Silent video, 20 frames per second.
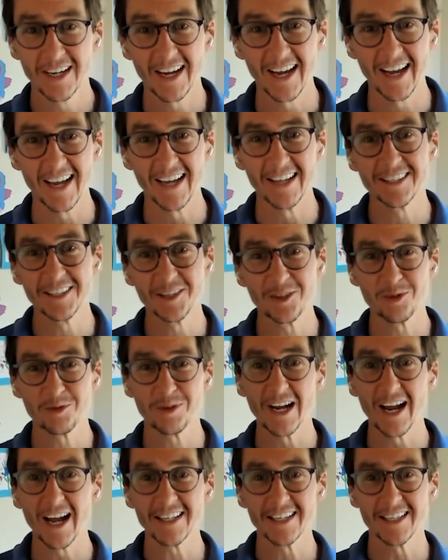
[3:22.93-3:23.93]
And the
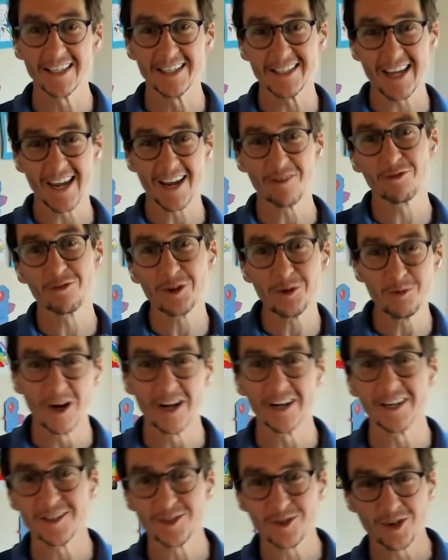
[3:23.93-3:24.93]
reality is
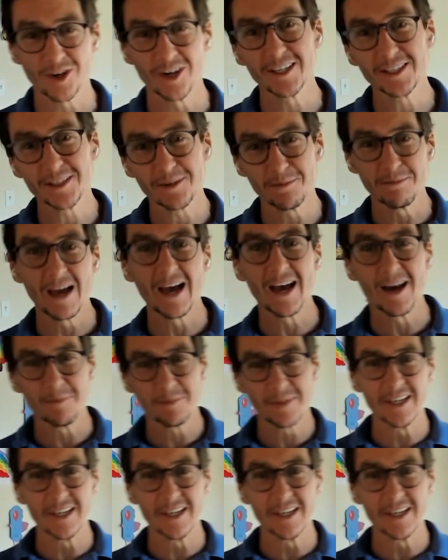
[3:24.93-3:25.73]
everyone is trying to map